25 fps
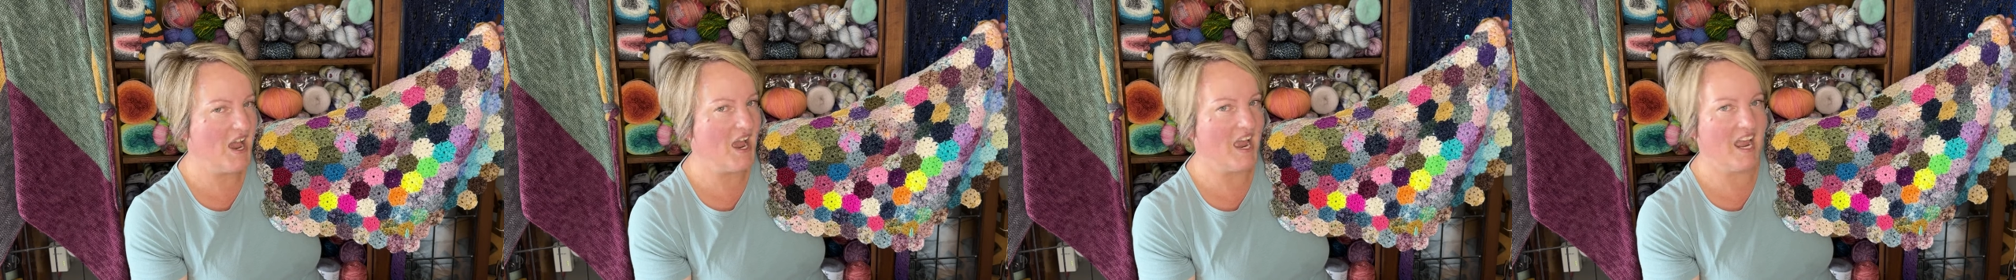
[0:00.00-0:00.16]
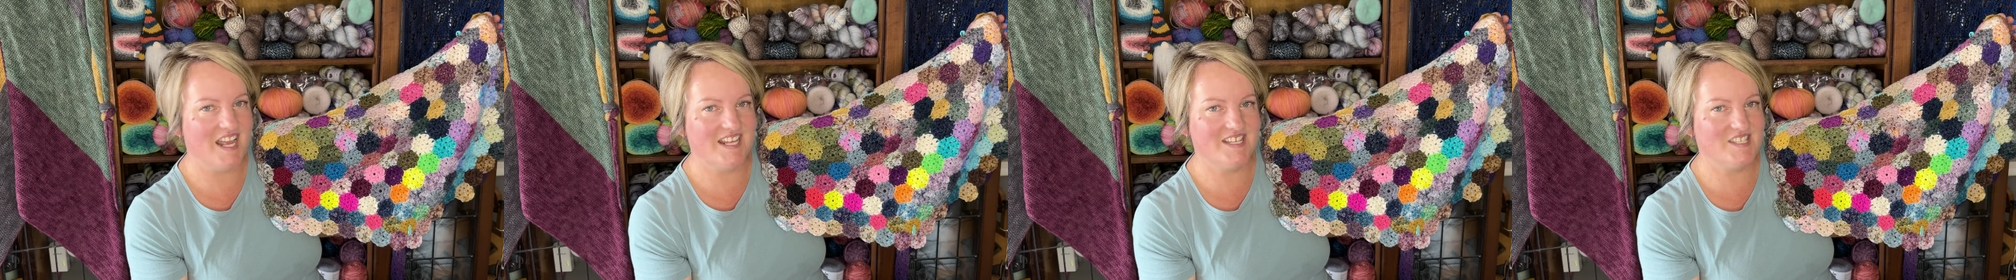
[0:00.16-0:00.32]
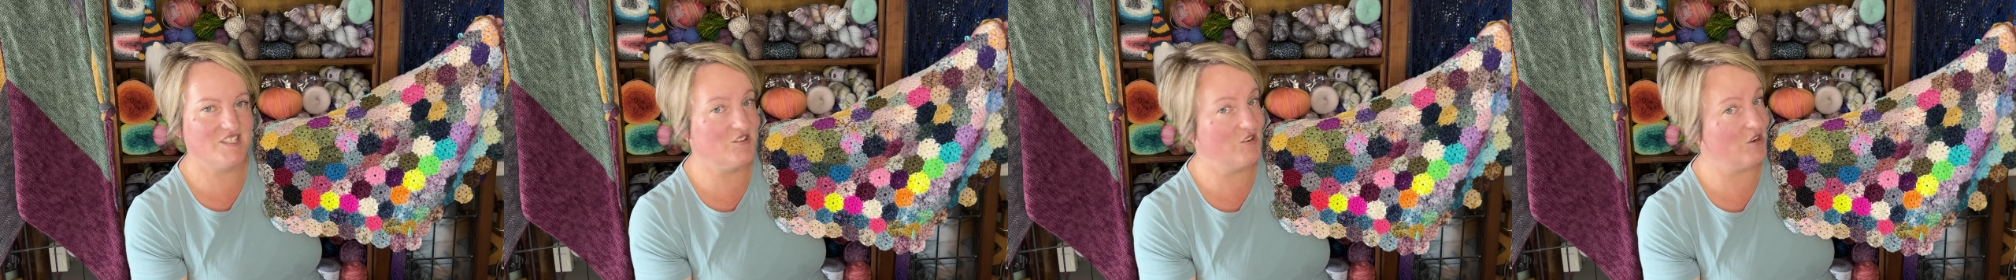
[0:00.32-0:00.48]

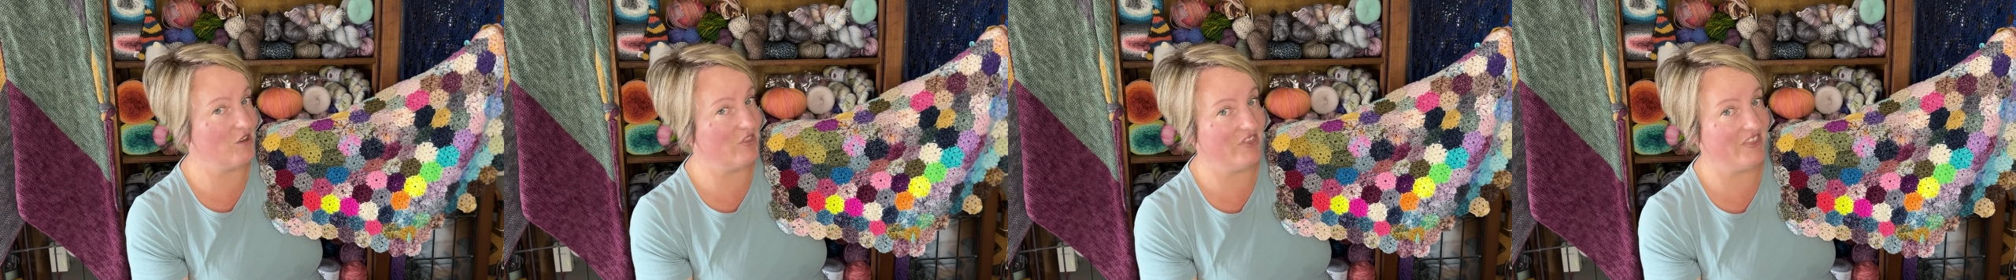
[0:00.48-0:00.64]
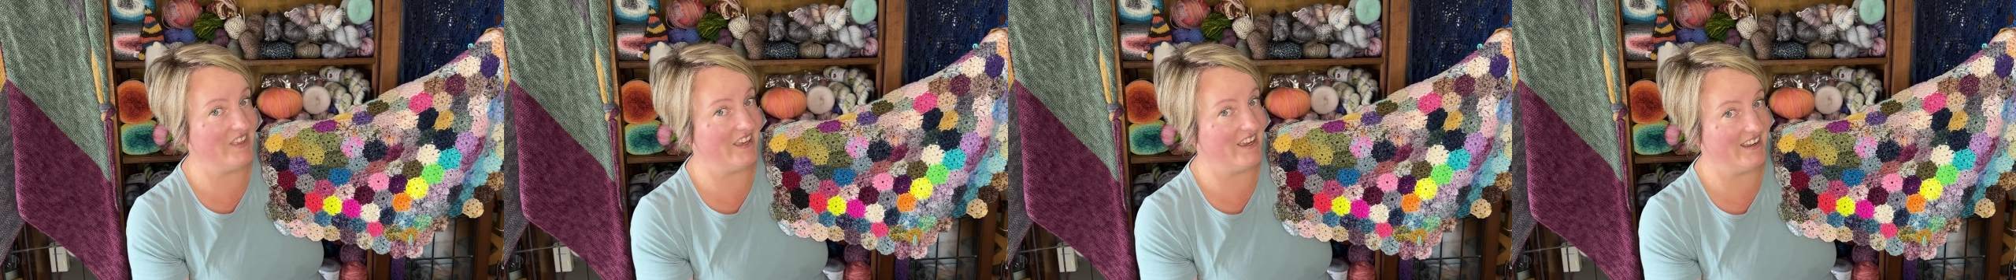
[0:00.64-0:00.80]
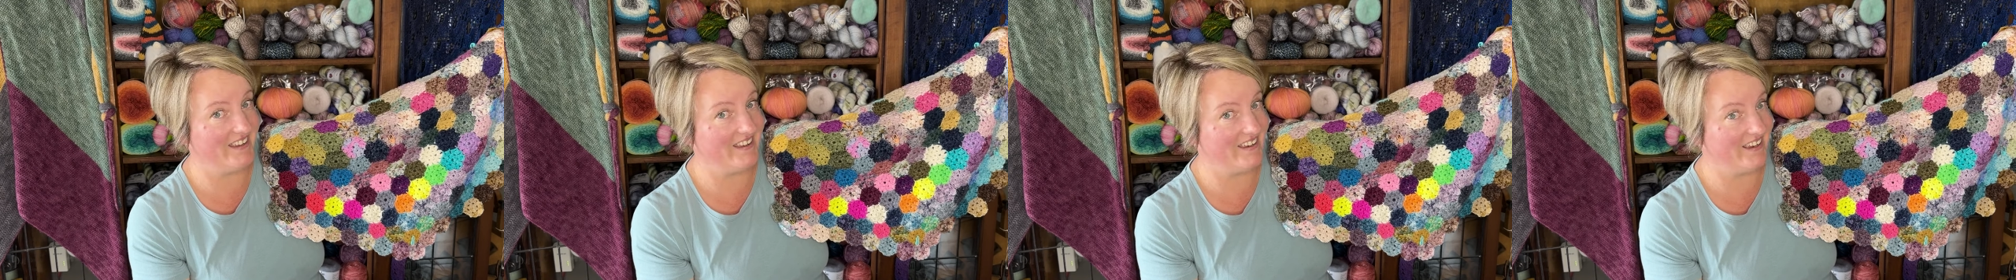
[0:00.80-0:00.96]
It's not
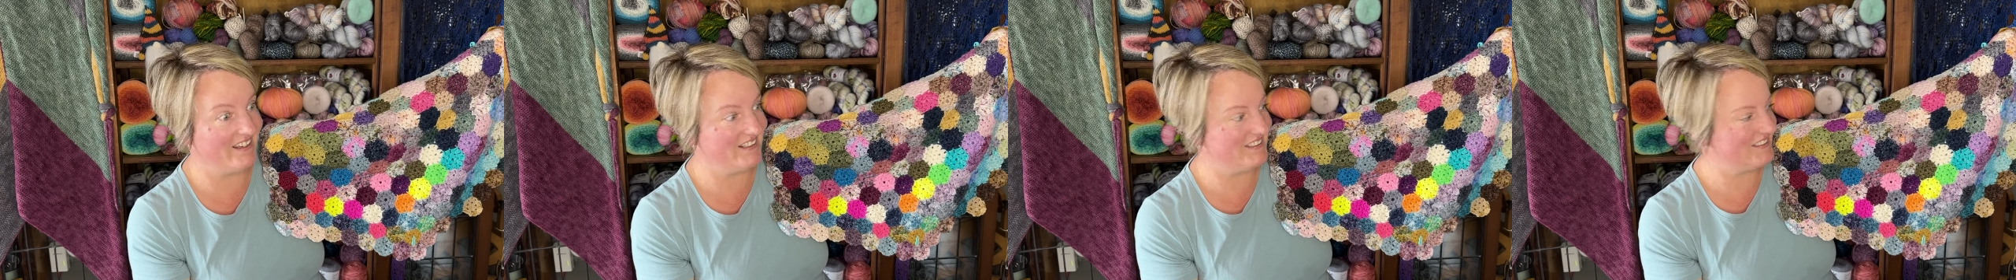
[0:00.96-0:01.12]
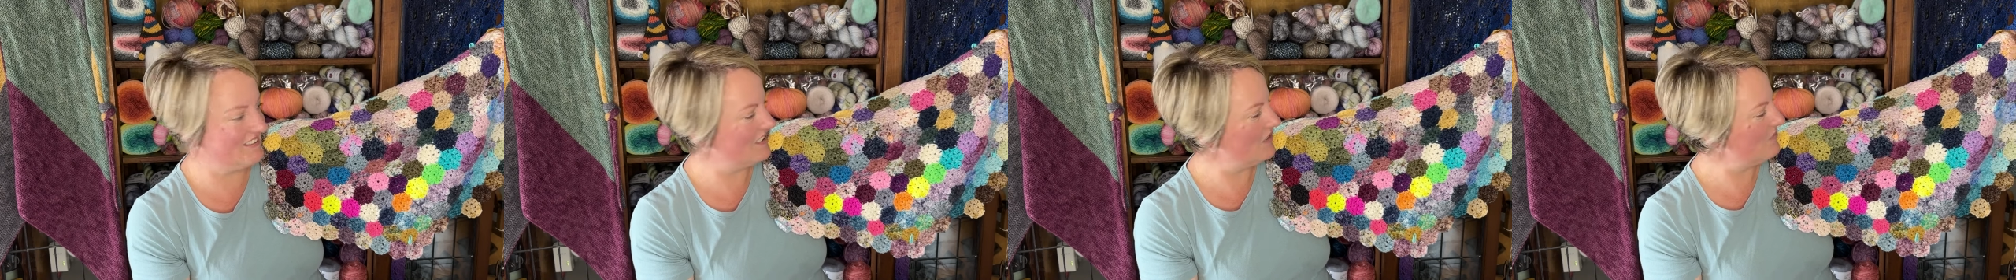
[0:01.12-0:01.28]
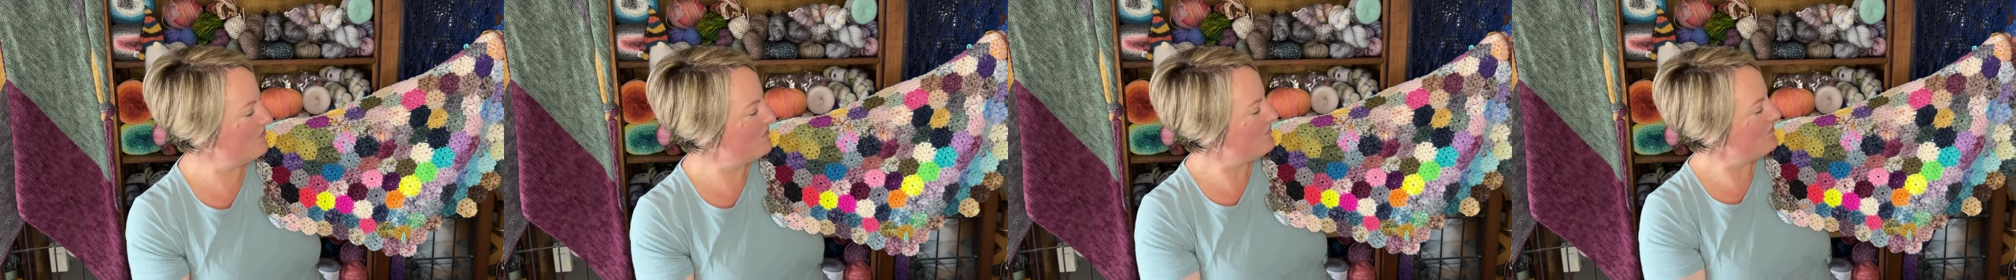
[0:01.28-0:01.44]
there
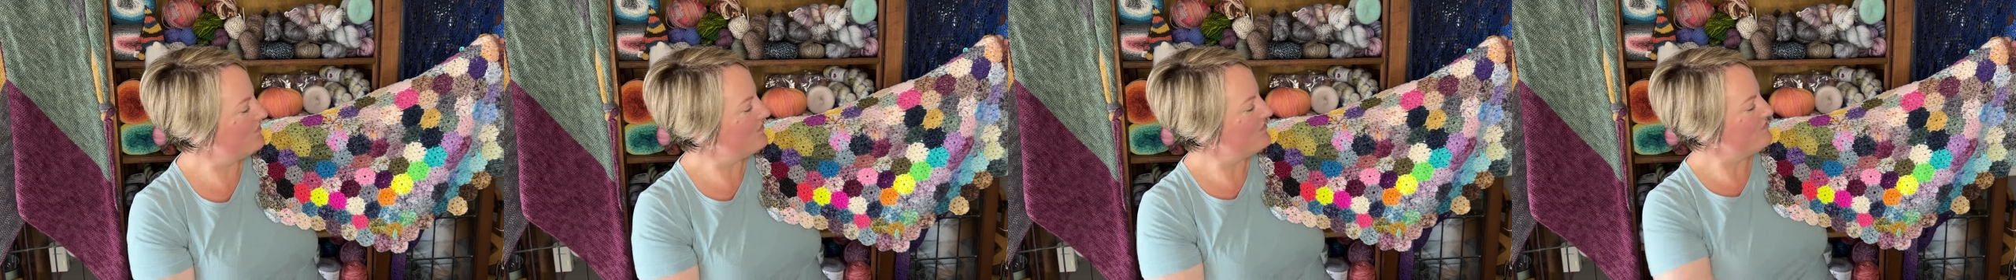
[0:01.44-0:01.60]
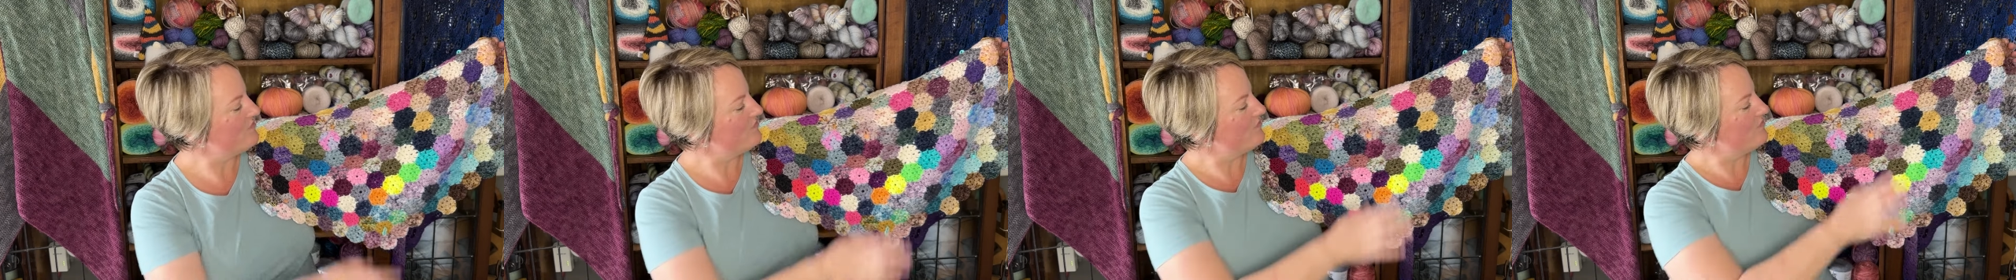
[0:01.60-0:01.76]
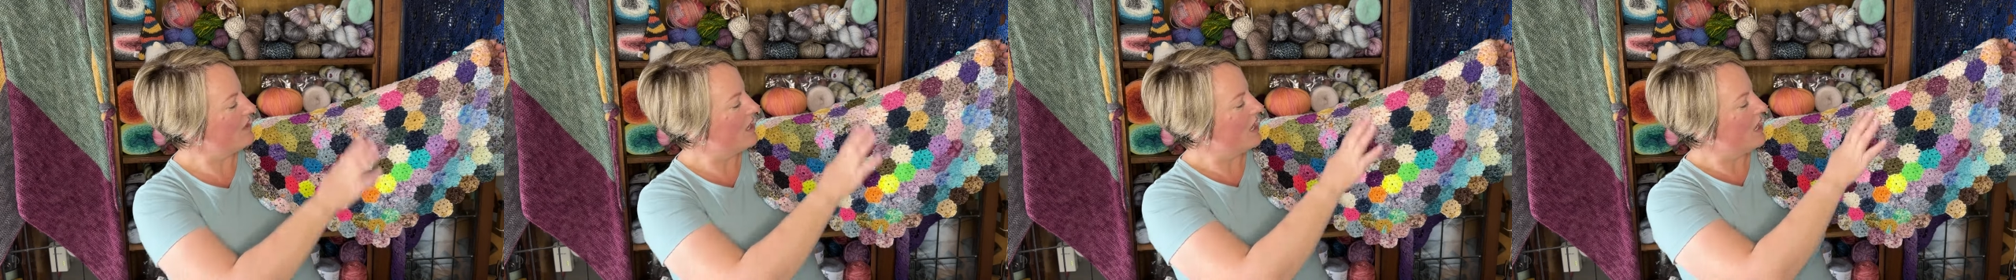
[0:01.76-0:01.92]
yet,
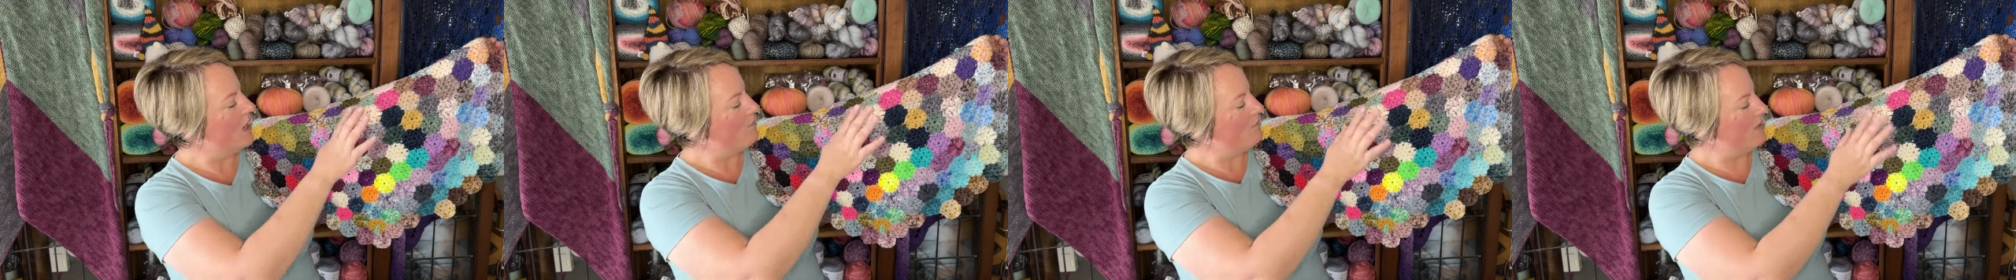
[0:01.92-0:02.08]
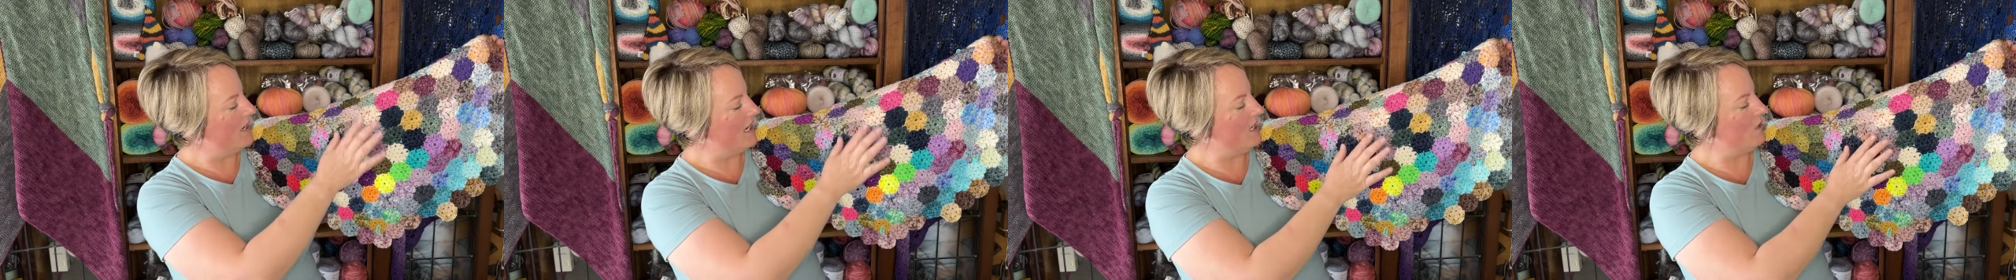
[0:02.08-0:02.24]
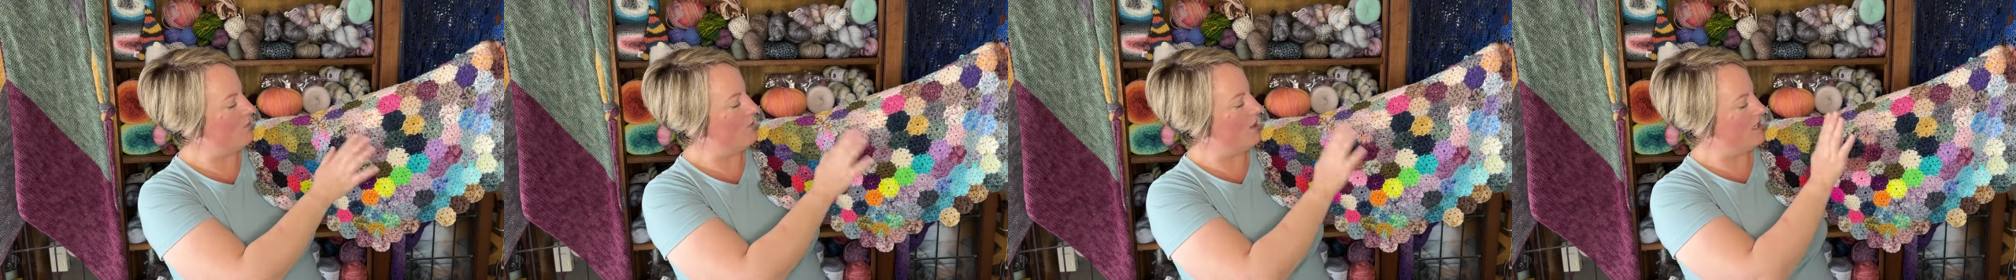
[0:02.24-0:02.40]
but
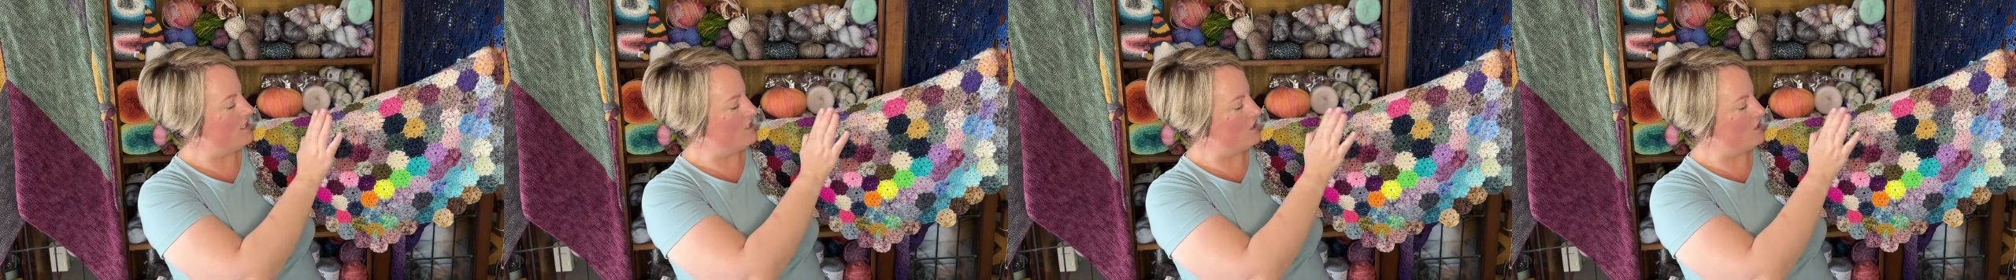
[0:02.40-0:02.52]
anyway,